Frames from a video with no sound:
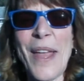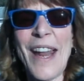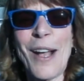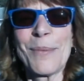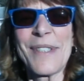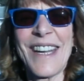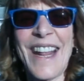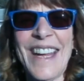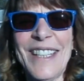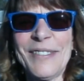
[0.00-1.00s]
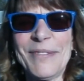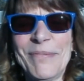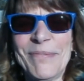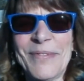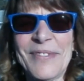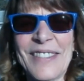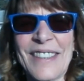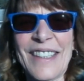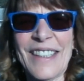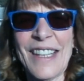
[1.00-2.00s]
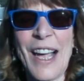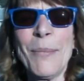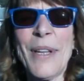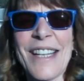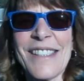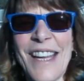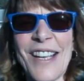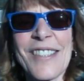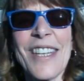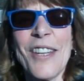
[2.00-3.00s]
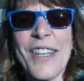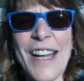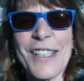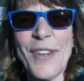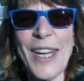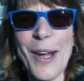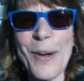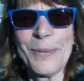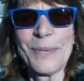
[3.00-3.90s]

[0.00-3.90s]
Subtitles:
that helps today. I'm Lexi. I'll see you in the next video.